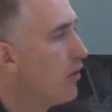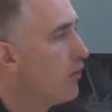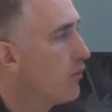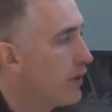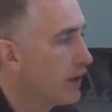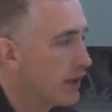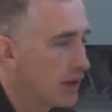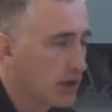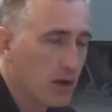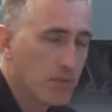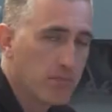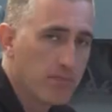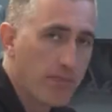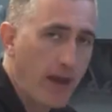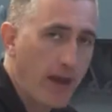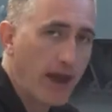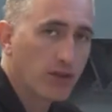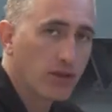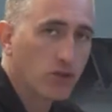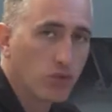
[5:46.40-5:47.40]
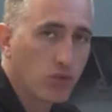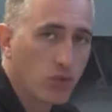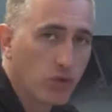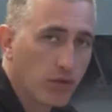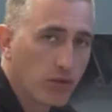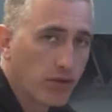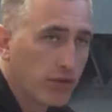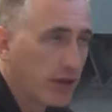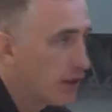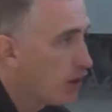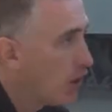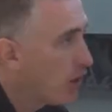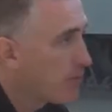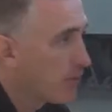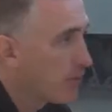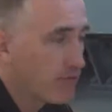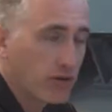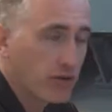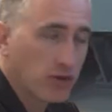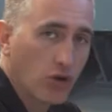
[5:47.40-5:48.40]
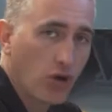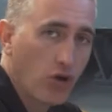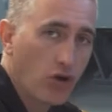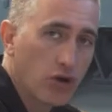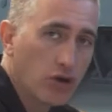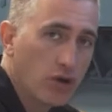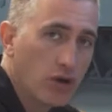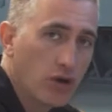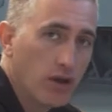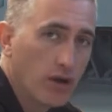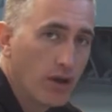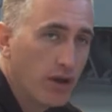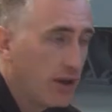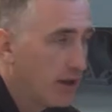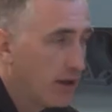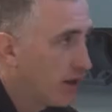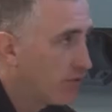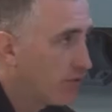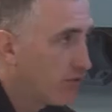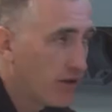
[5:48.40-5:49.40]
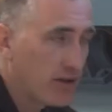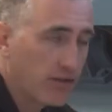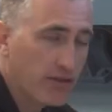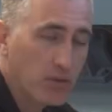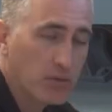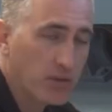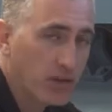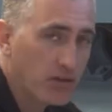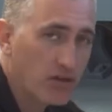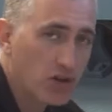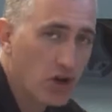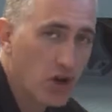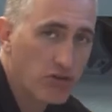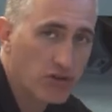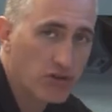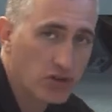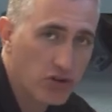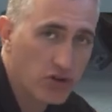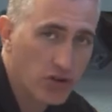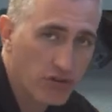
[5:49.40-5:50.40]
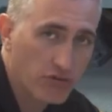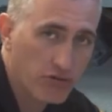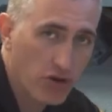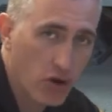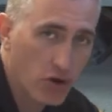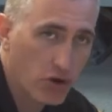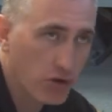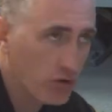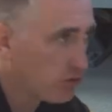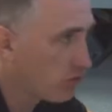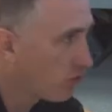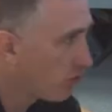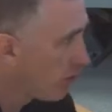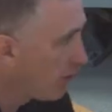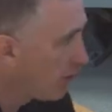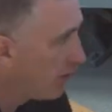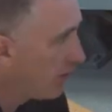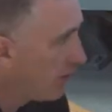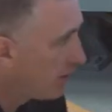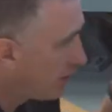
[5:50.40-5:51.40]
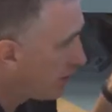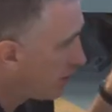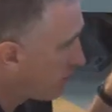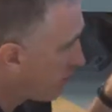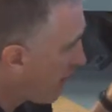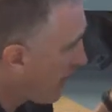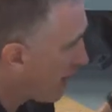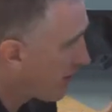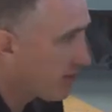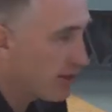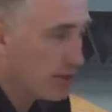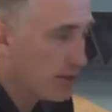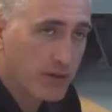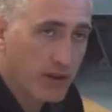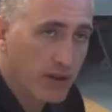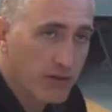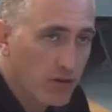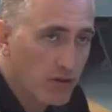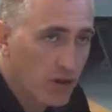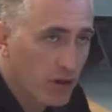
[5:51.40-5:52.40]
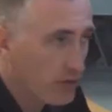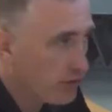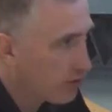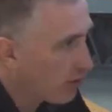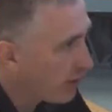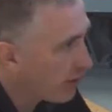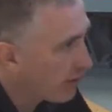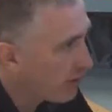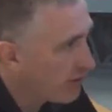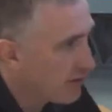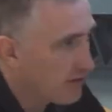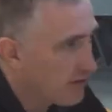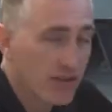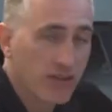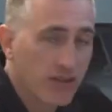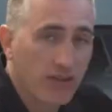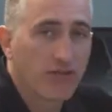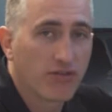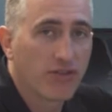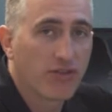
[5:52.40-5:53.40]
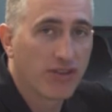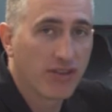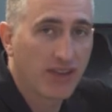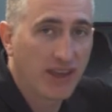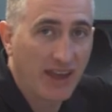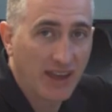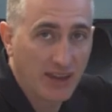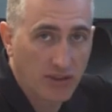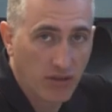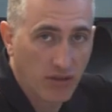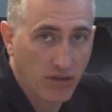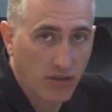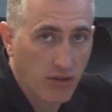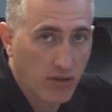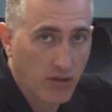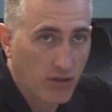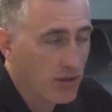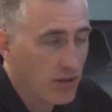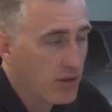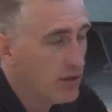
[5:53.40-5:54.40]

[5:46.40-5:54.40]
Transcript: When you come back towards the upper return, very simple, there are no return rollers. The track simply runs on a series of skids.